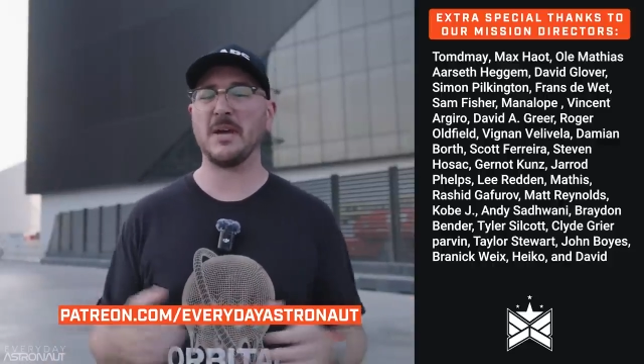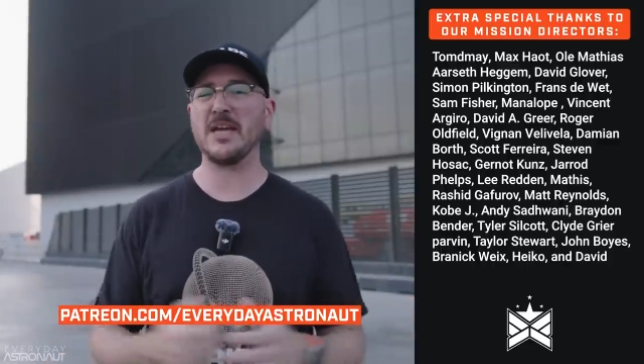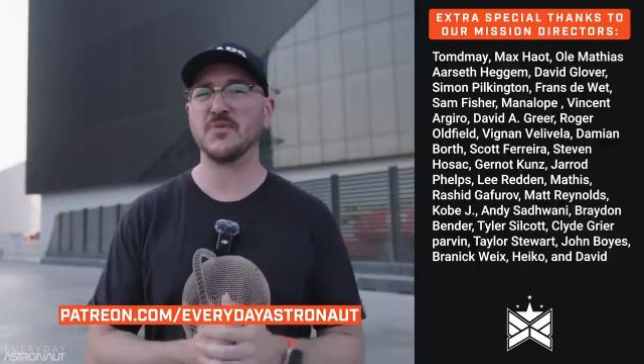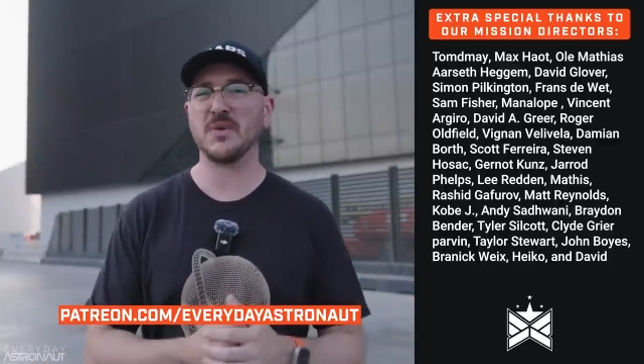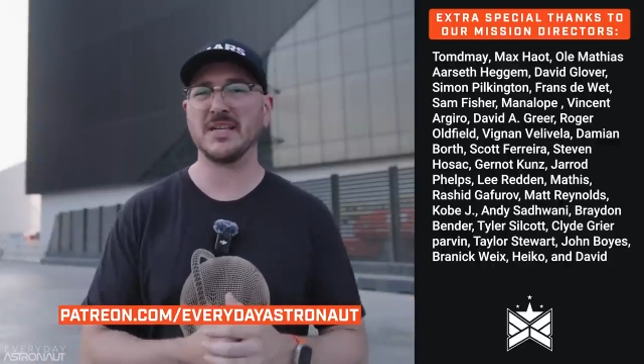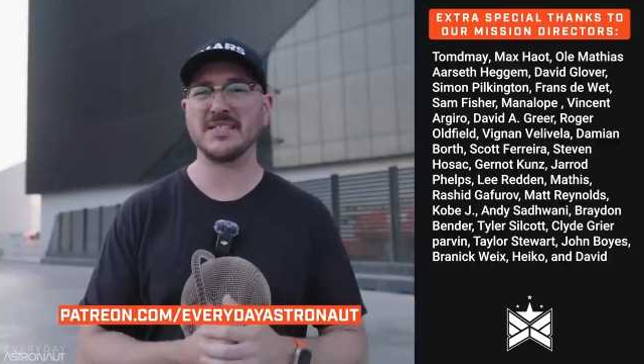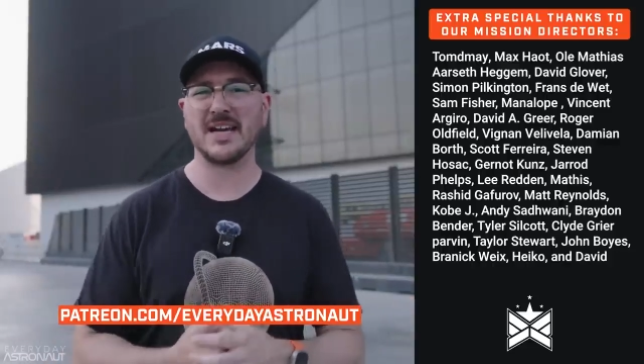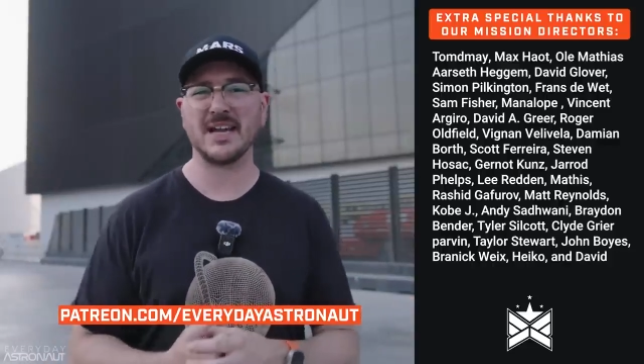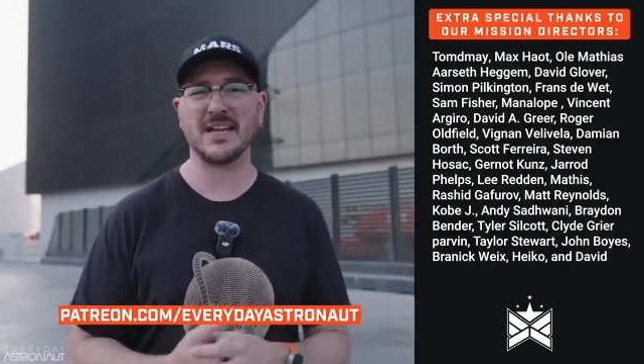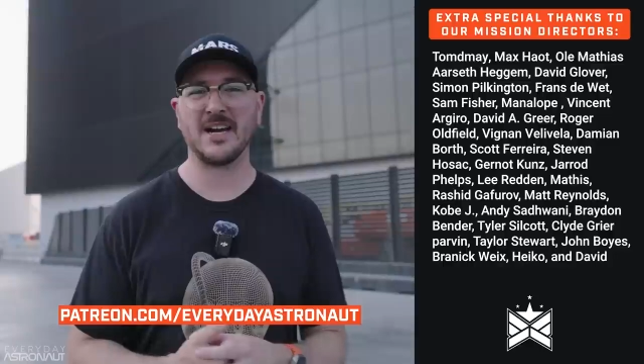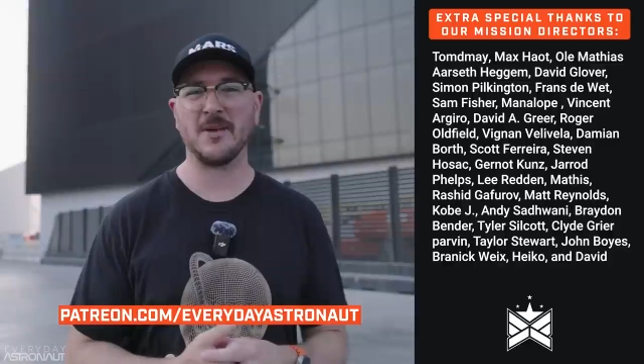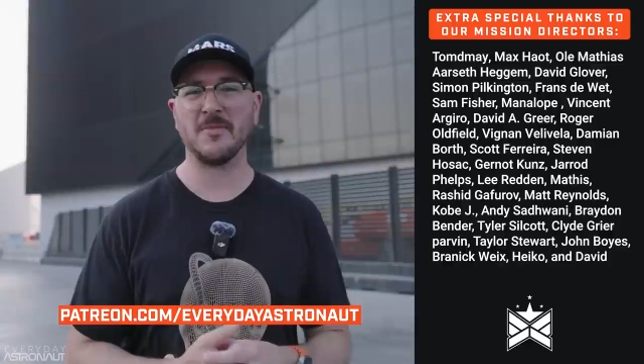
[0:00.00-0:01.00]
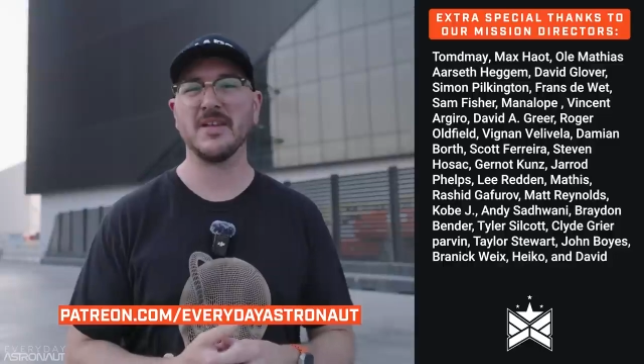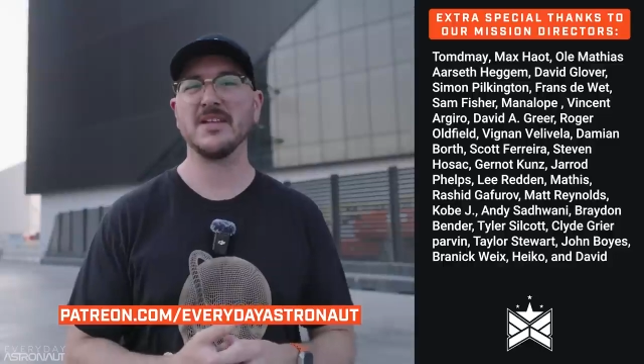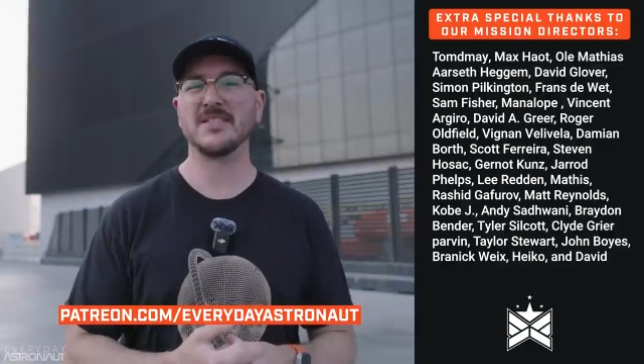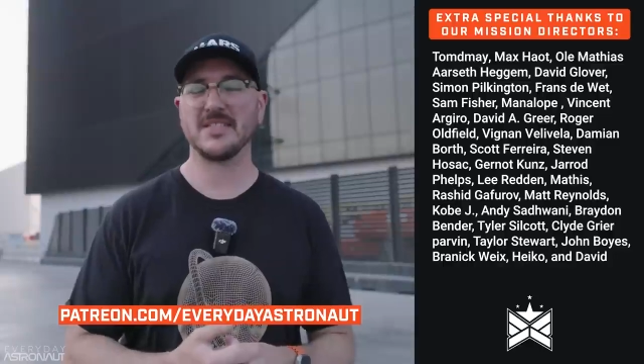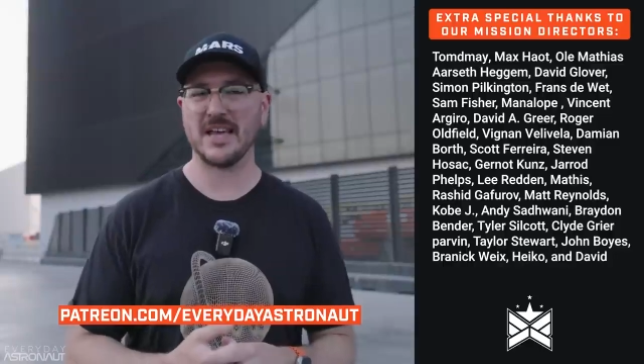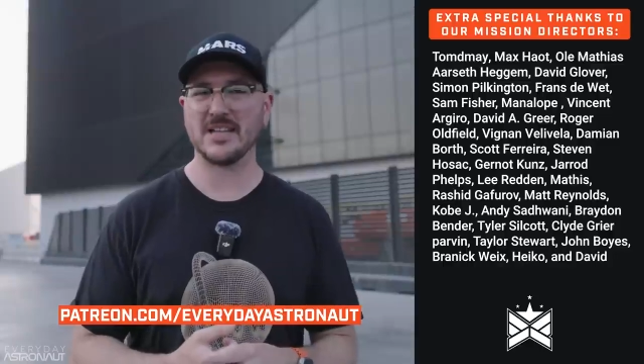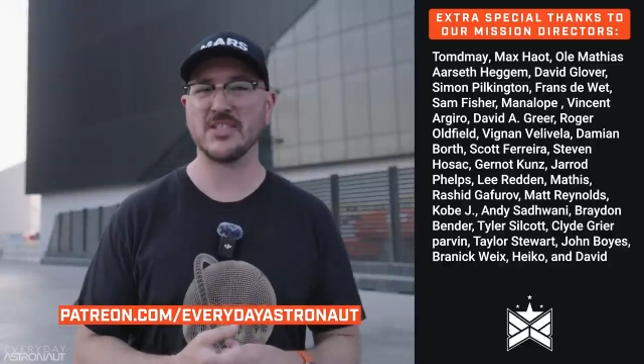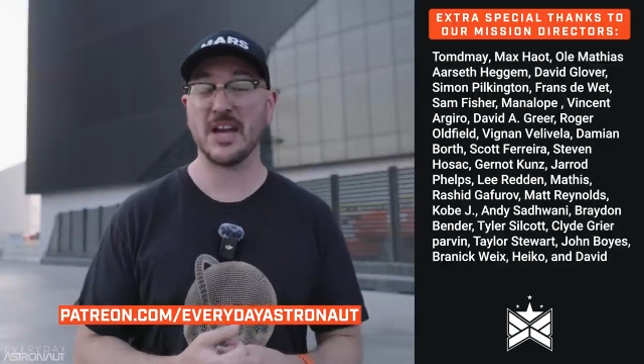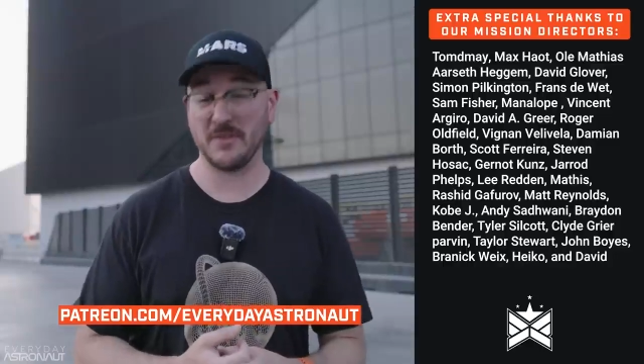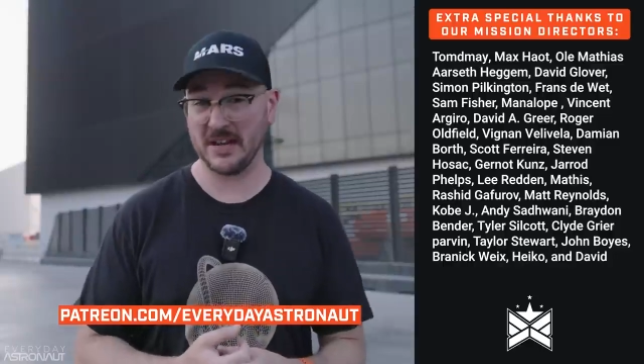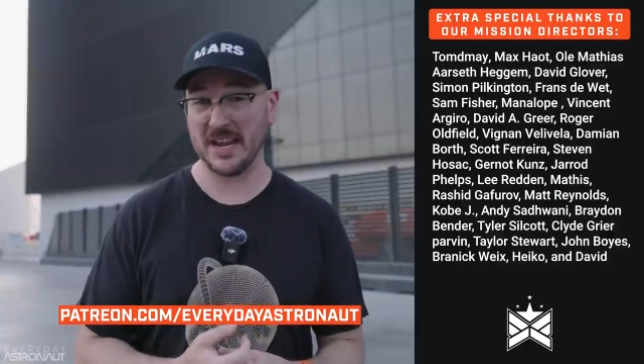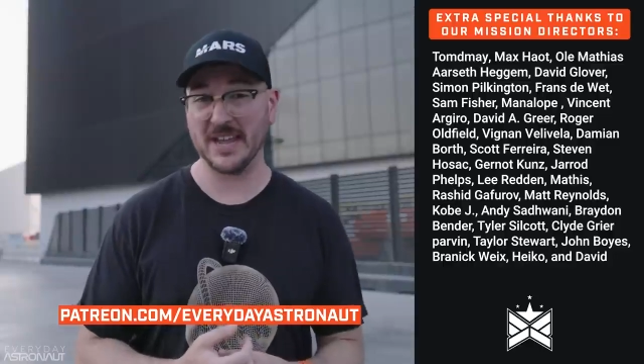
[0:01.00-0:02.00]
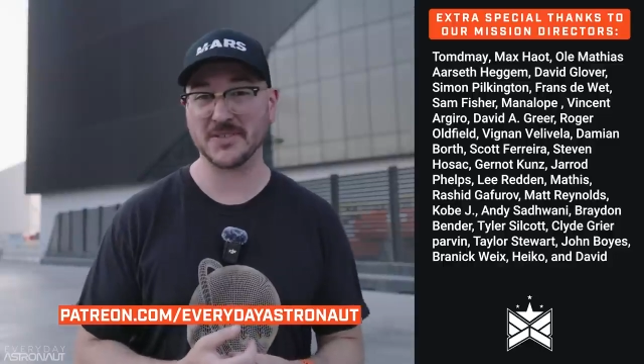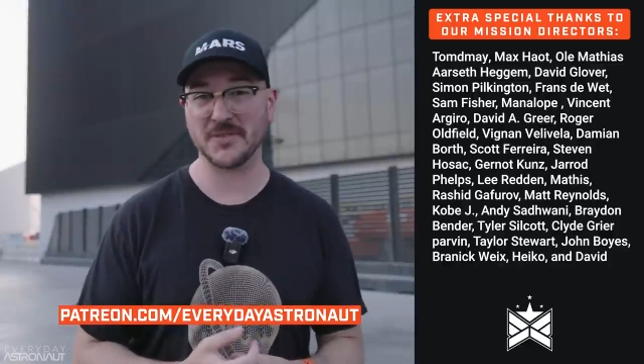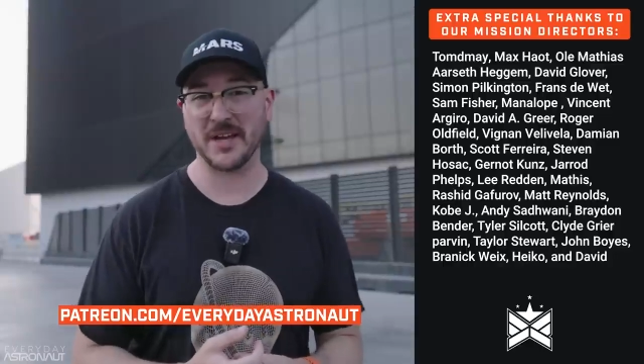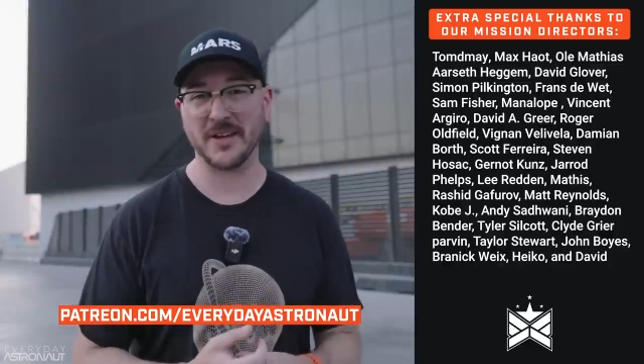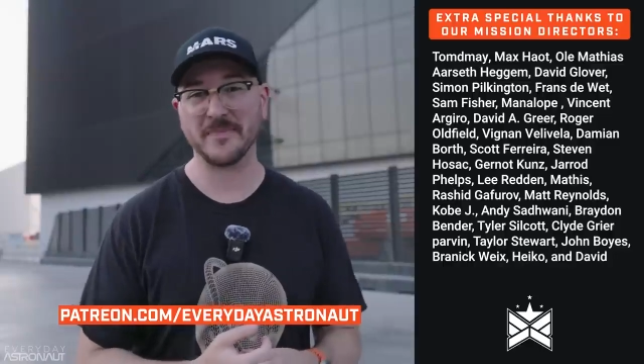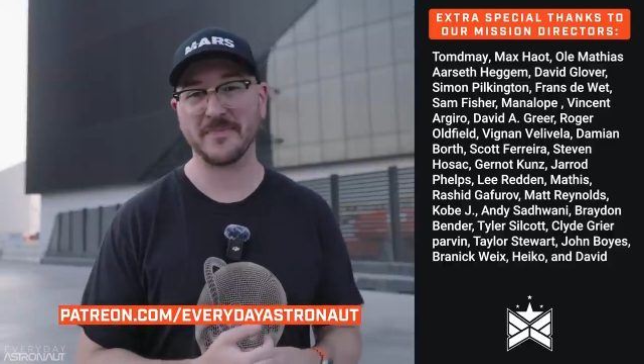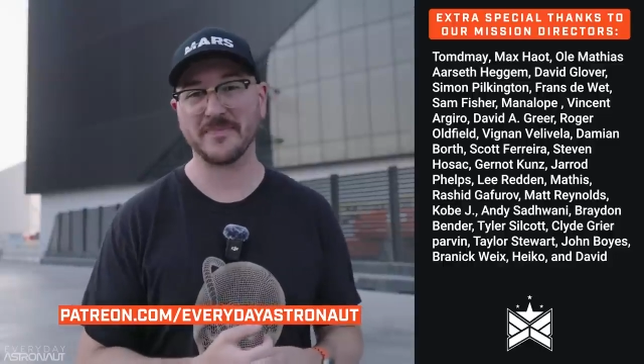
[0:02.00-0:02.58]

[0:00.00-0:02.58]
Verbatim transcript: patreon.com slash everydayastronaut.